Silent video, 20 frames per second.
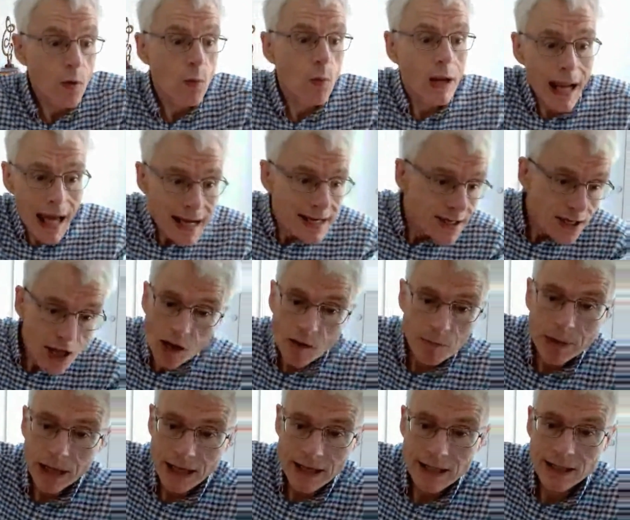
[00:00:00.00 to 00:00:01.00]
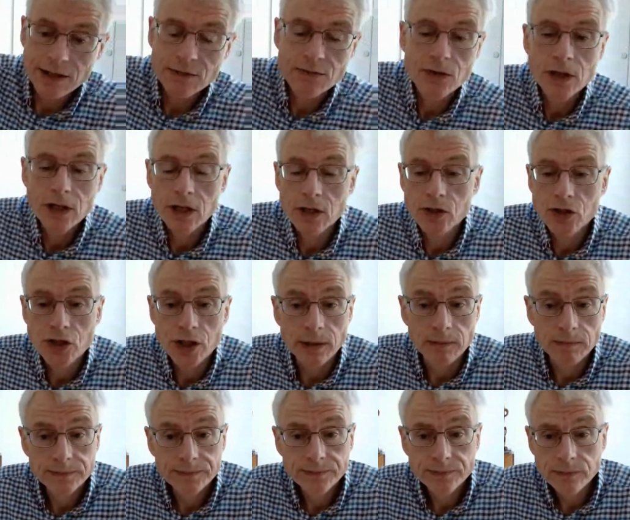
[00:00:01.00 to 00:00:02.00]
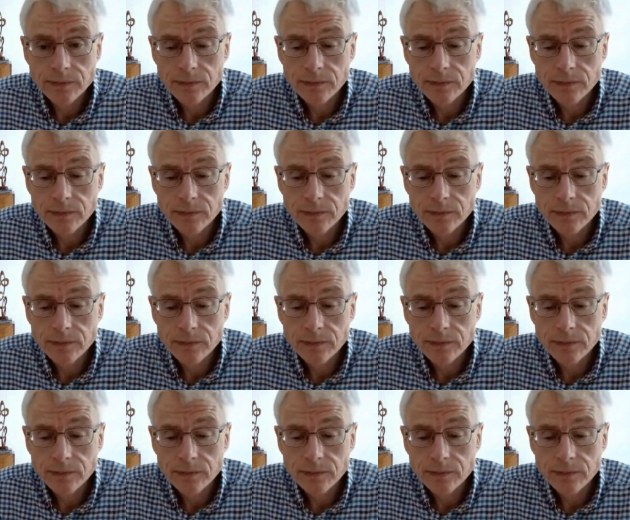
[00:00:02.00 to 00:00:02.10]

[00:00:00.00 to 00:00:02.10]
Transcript: that will end up being a different culture?